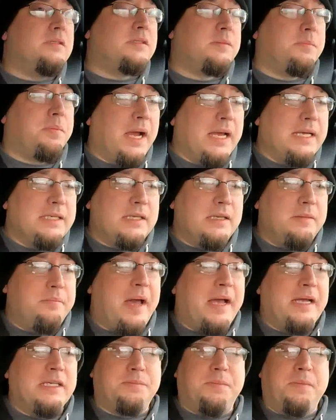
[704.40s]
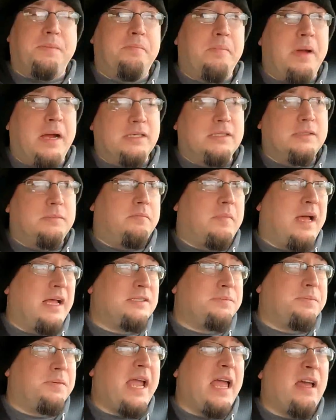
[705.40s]
Surprising miles
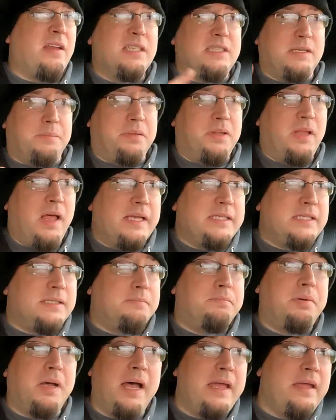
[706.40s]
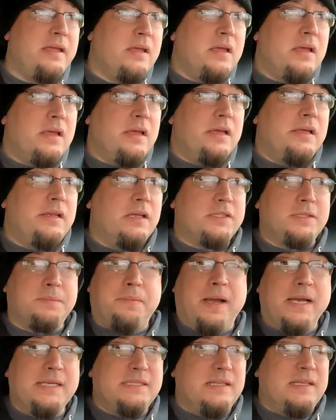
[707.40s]
per gallon is a plus, but, you know,
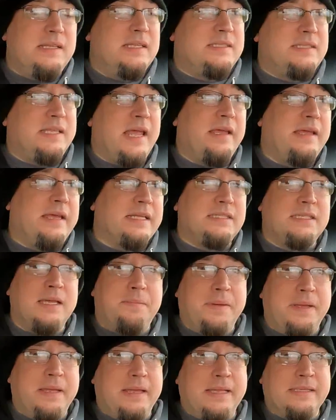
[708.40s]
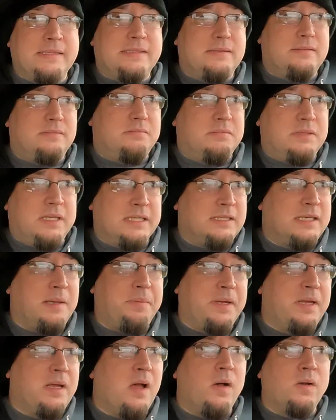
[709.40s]
surprisingly, this thing gets up
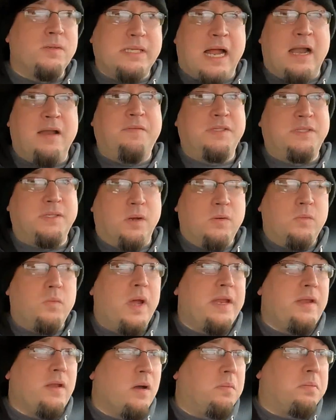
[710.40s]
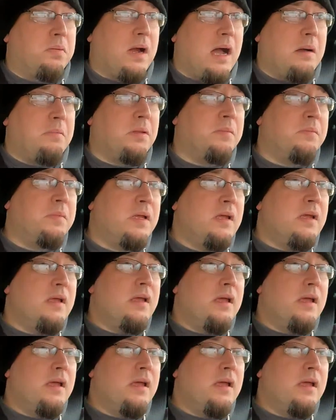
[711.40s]
and goes out of its own way, no problem.